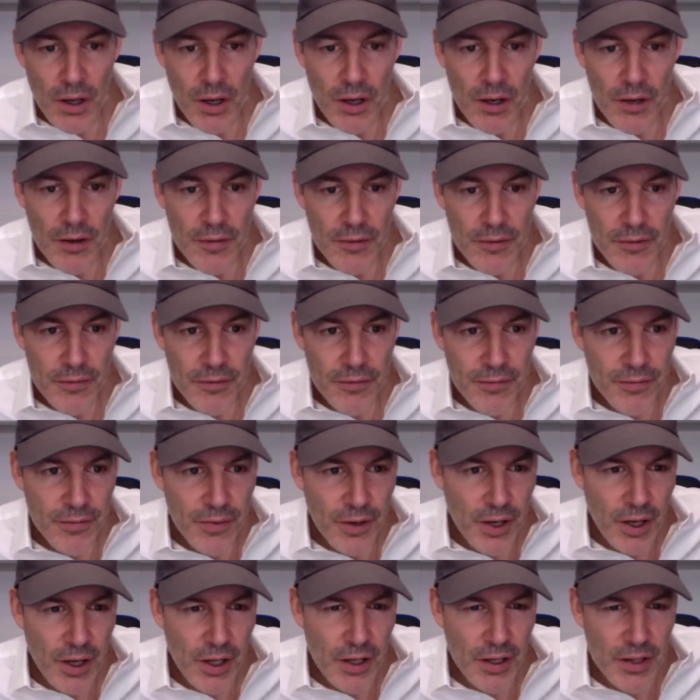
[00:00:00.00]
of
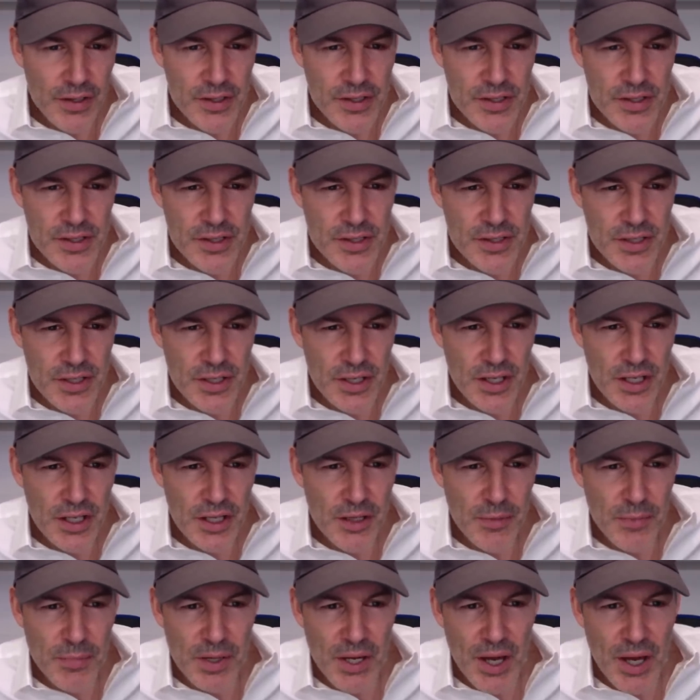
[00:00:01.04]
uh, let's see
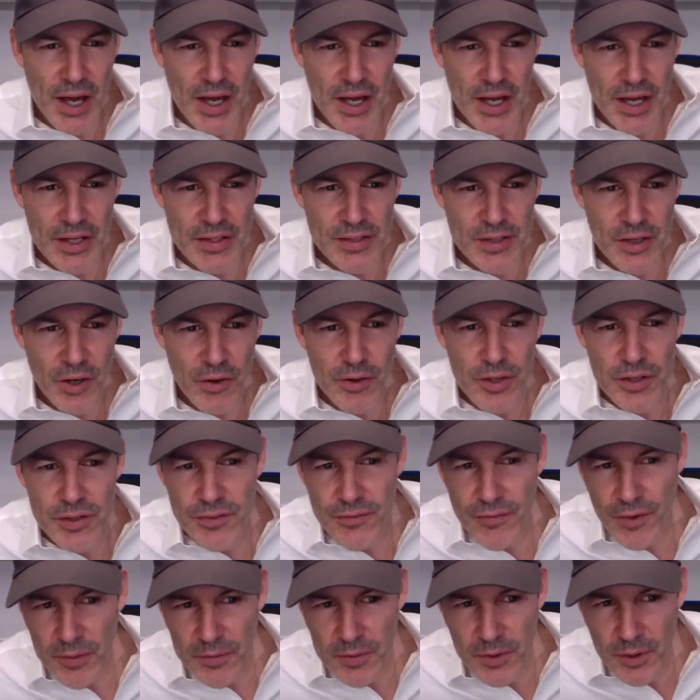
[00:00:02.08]
the BIS. Oh, this
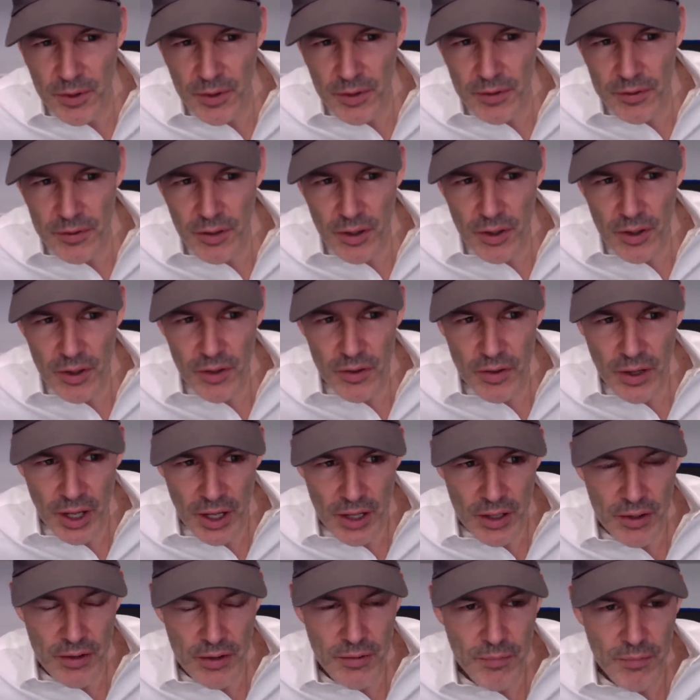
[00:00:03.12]
is from the
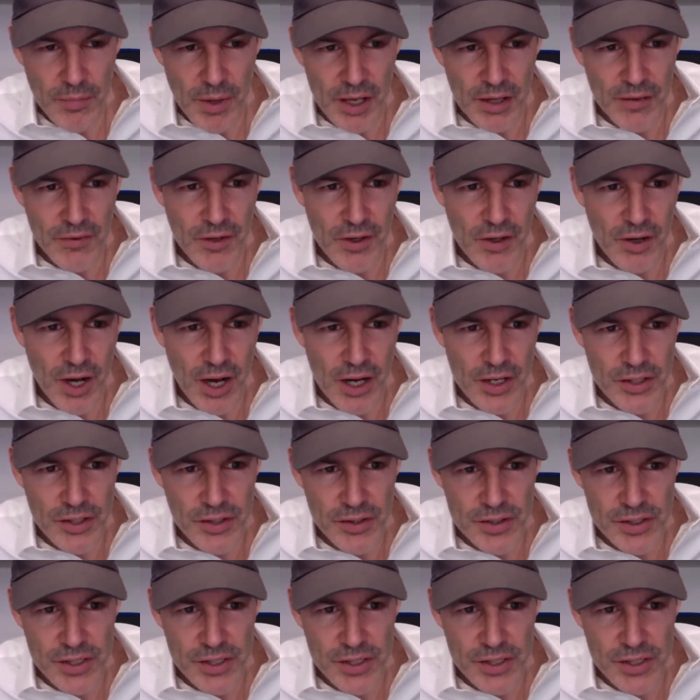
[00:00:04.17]
okay Bank of International